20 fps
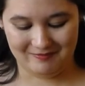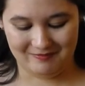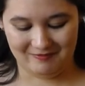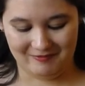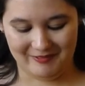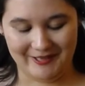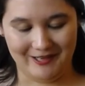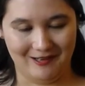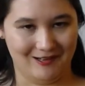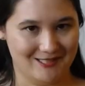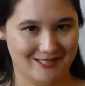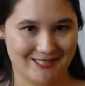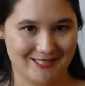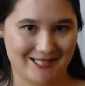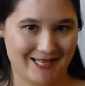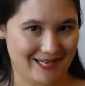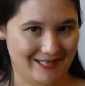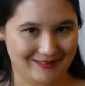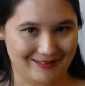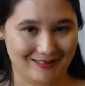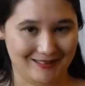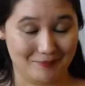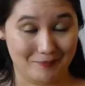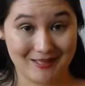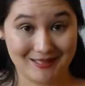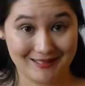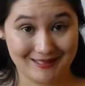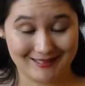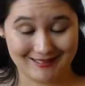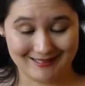regurgitate the
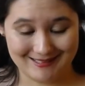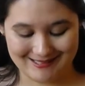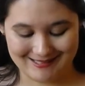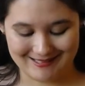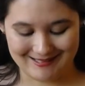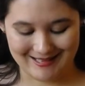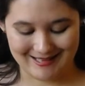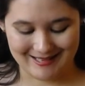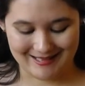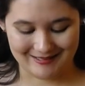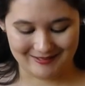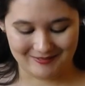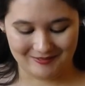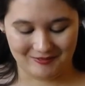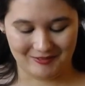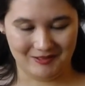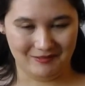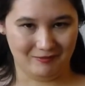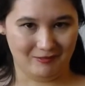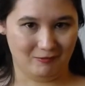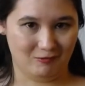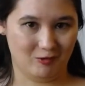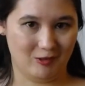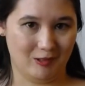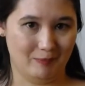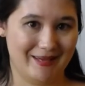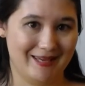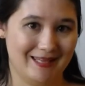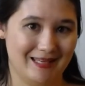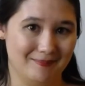opinions that will
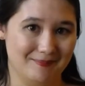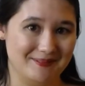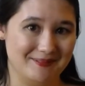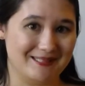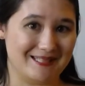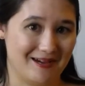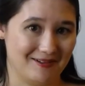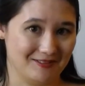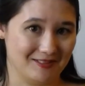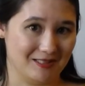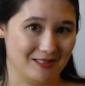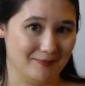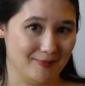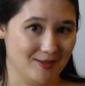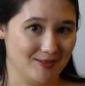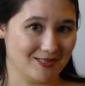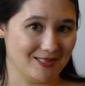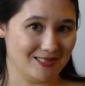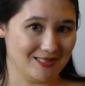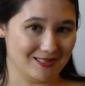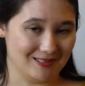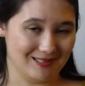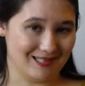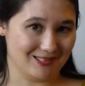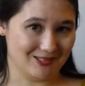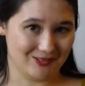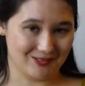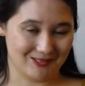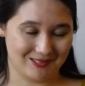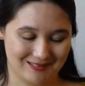make him sound the most
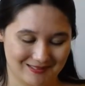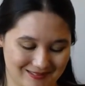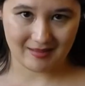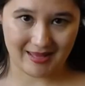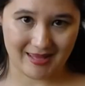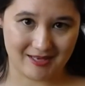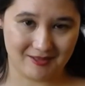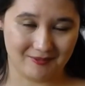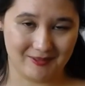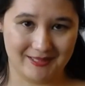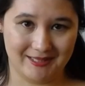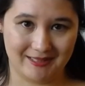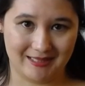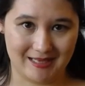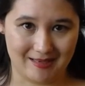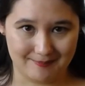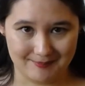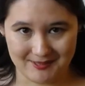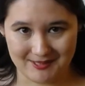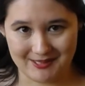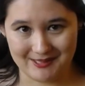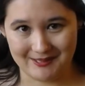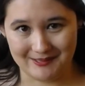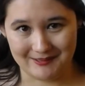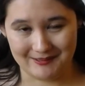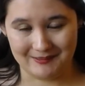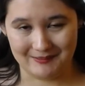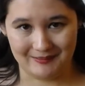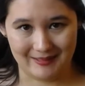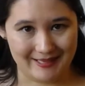intellectual. And when it comes
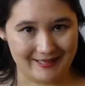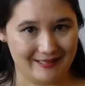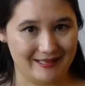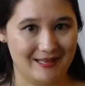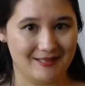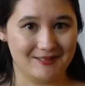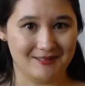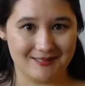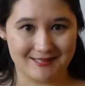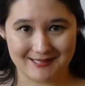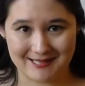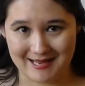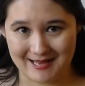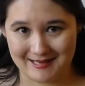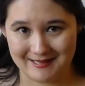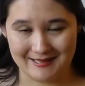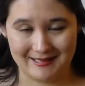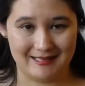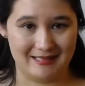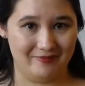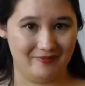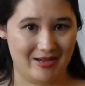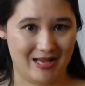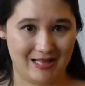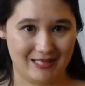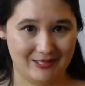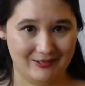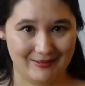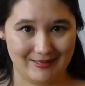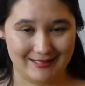to understanding and
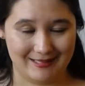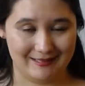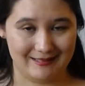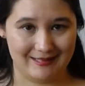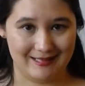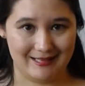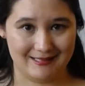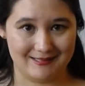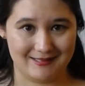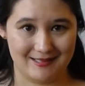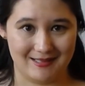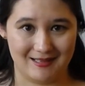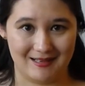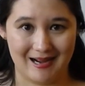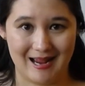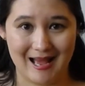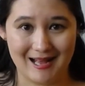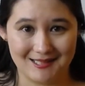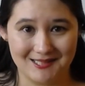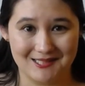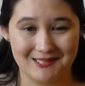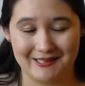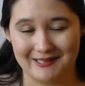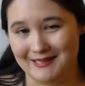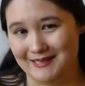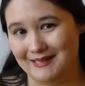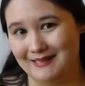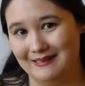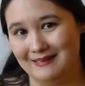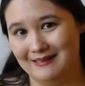evaluating things that are
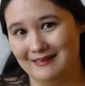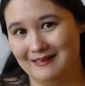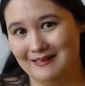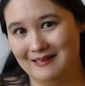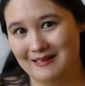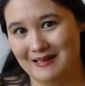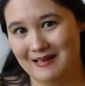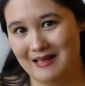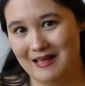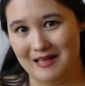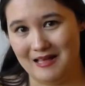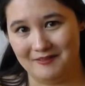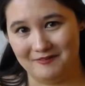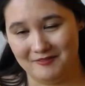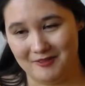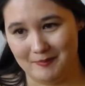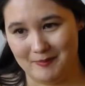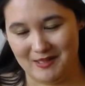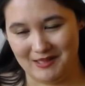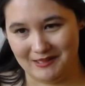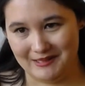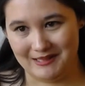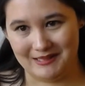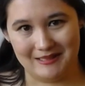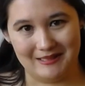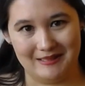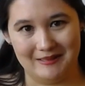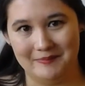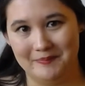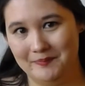actually
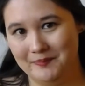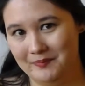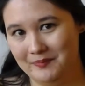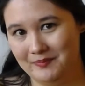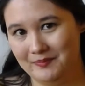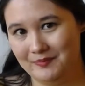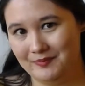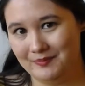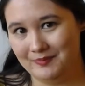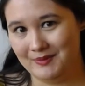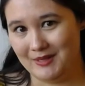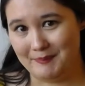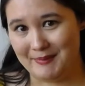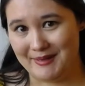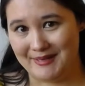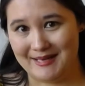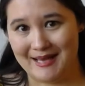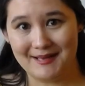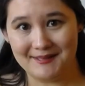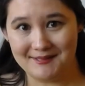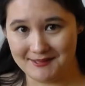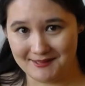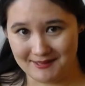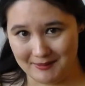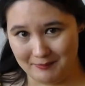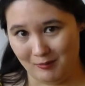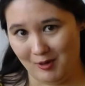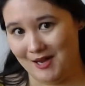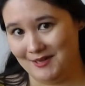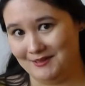unfamiliar, that might actually
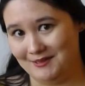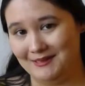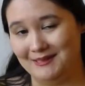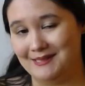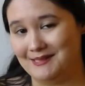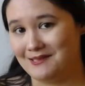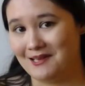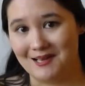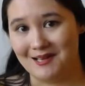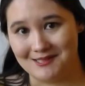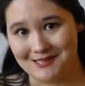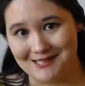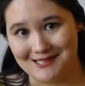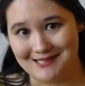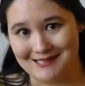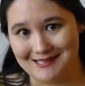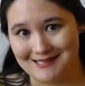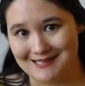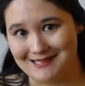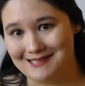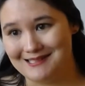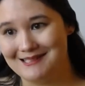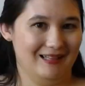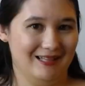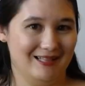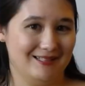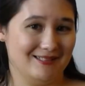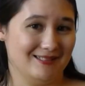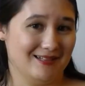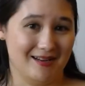broaden his consciousness,
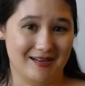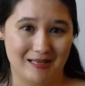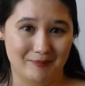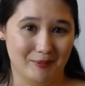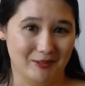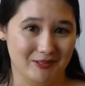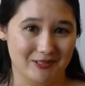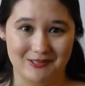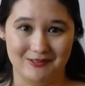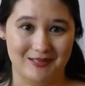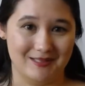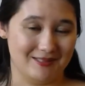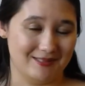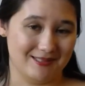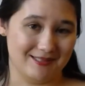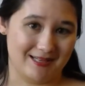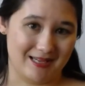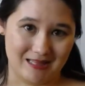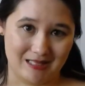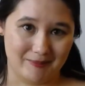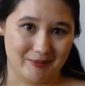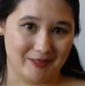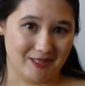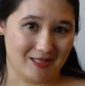he's not able to understand them at